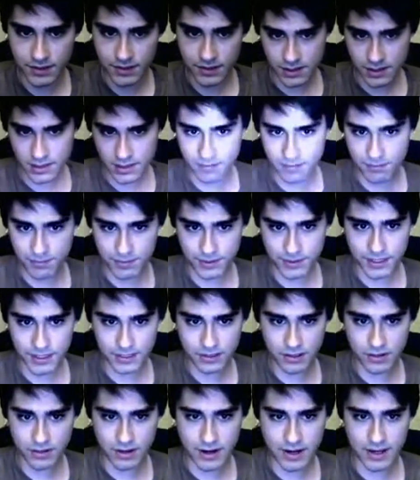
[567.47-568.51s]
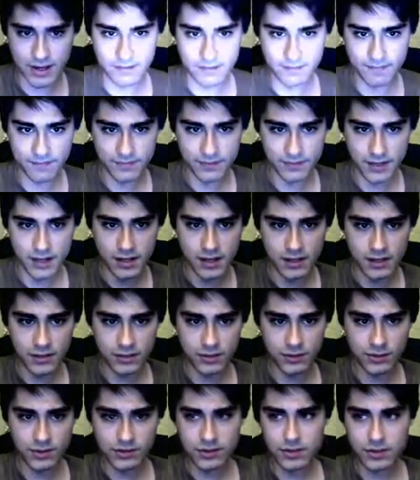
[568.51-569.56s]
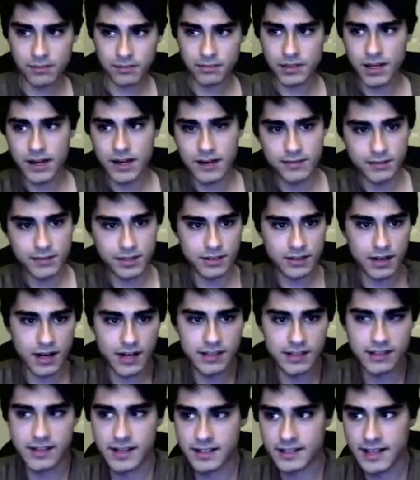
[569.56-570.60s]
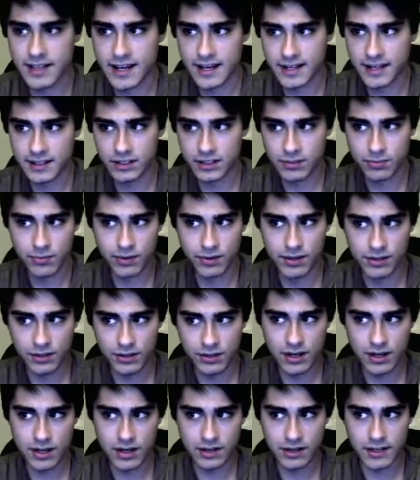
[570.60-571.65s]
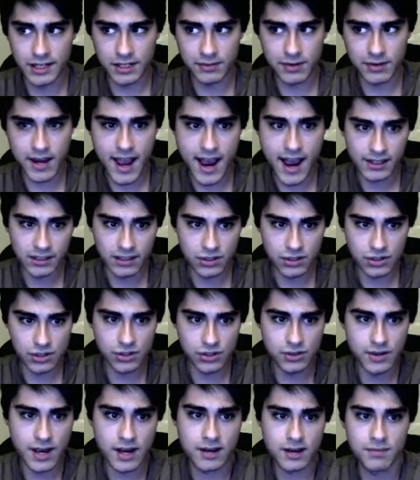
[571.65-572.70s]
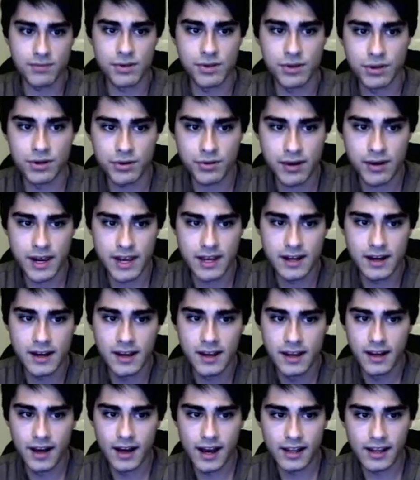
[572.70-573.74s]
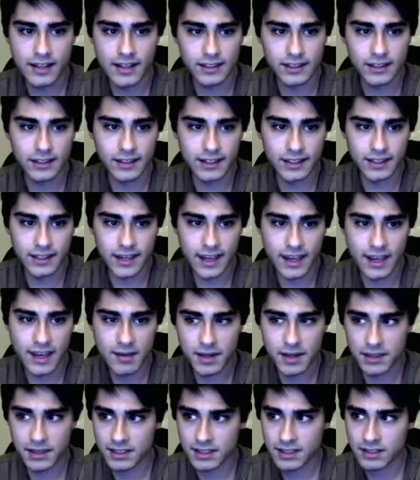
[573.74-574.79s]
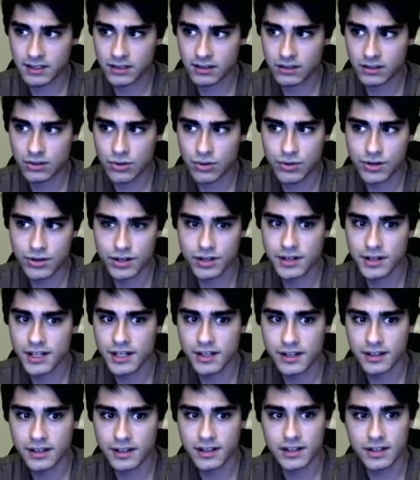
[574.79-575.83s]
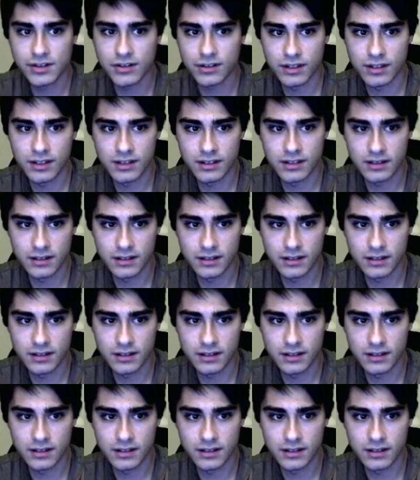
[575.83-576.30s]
but that's alright. So sometimes this guy's not dead at this point, so you gotta like react and shoot at him through the crate. I like to like aim at this corner here that usually